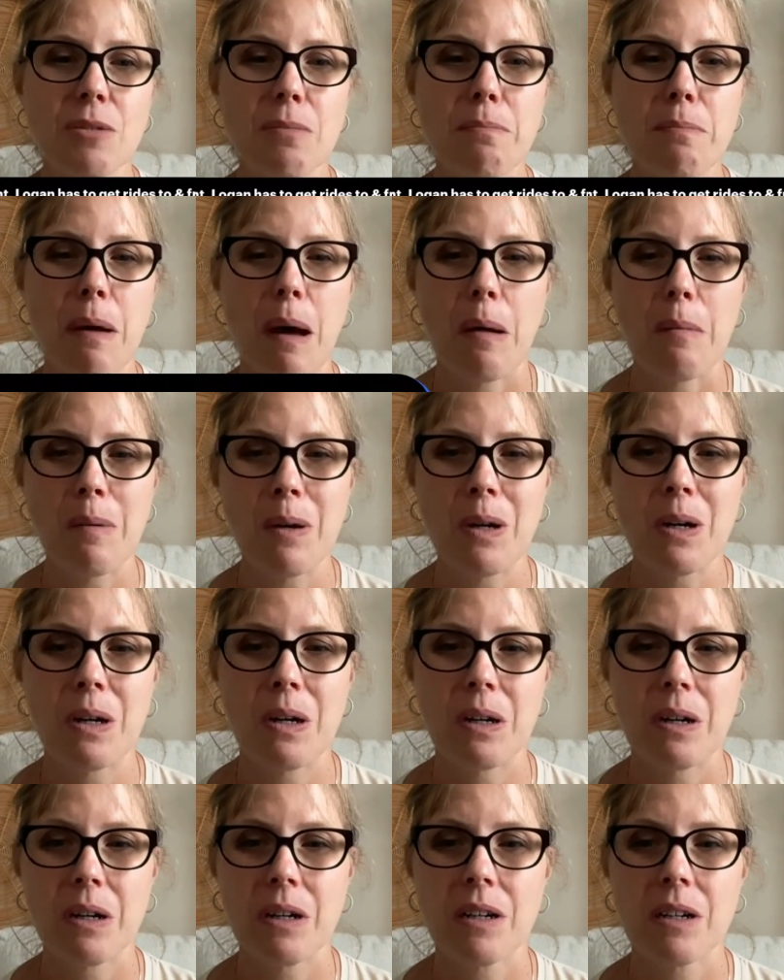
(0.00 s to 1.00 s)

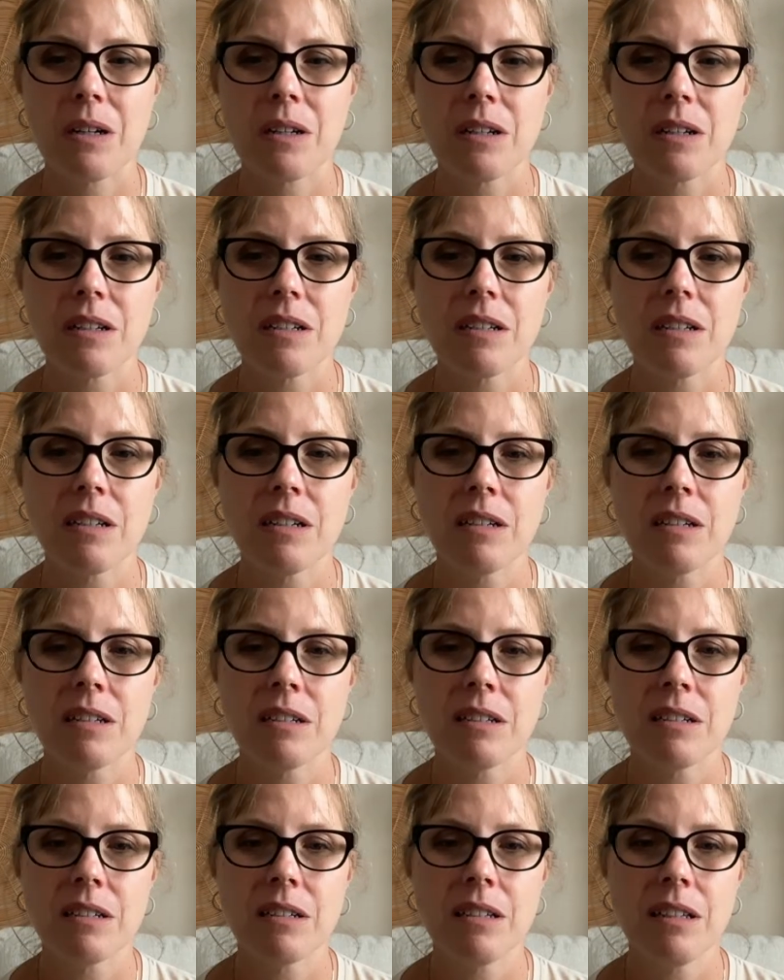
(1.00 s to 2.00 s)
bummer.
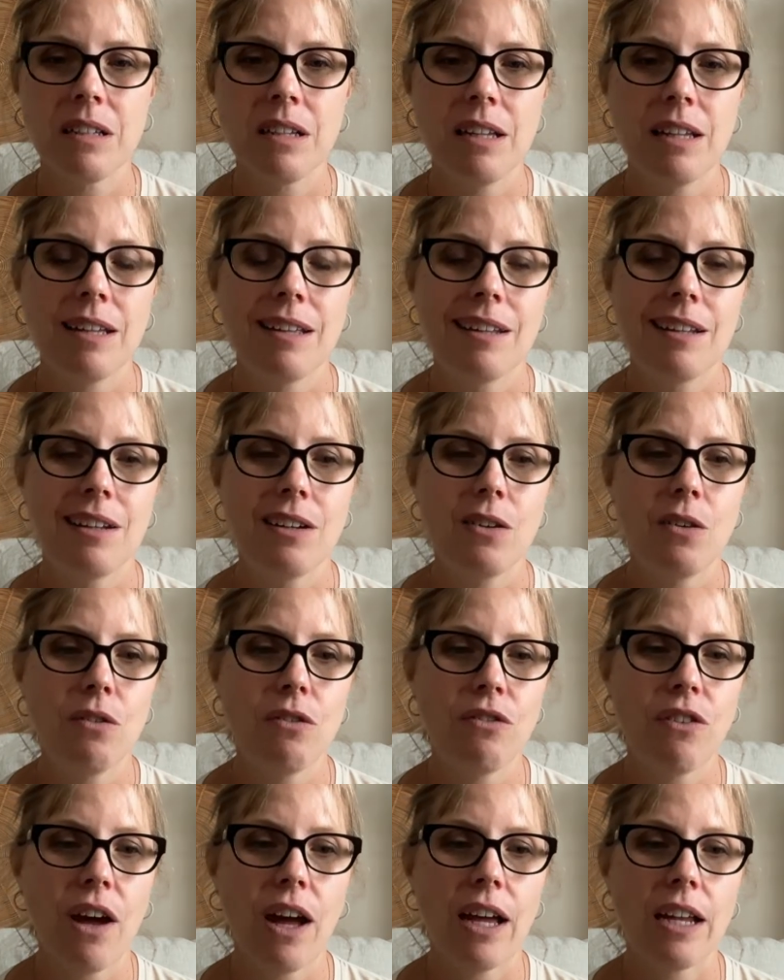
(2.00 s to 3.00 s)
Ugh, no
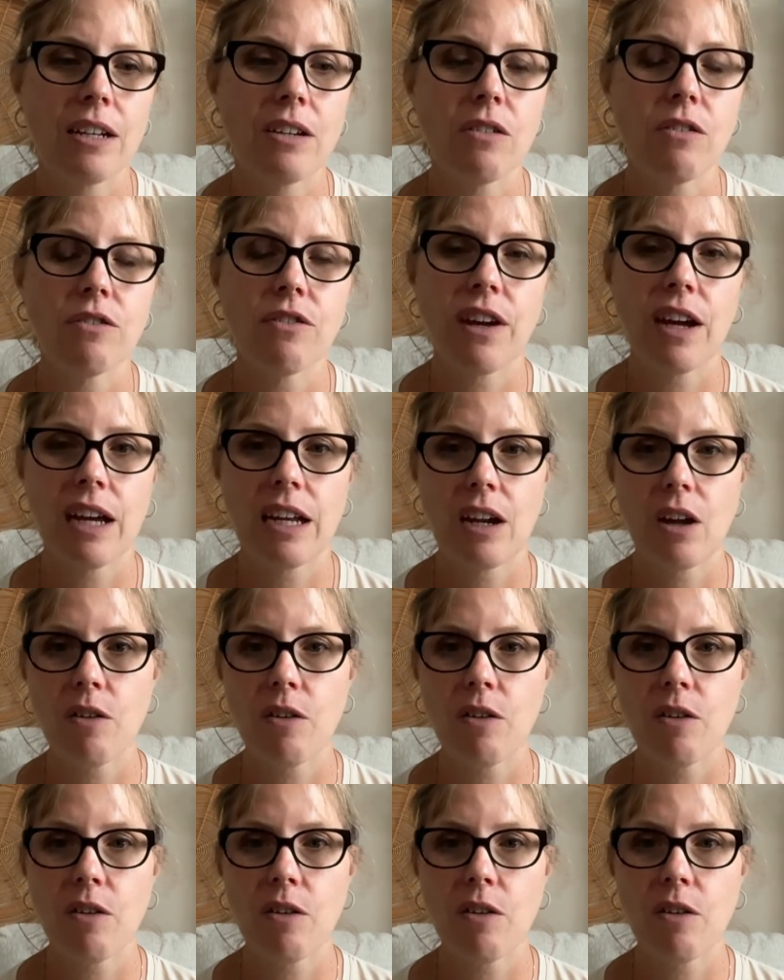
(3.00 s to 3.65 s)
fun, no fun.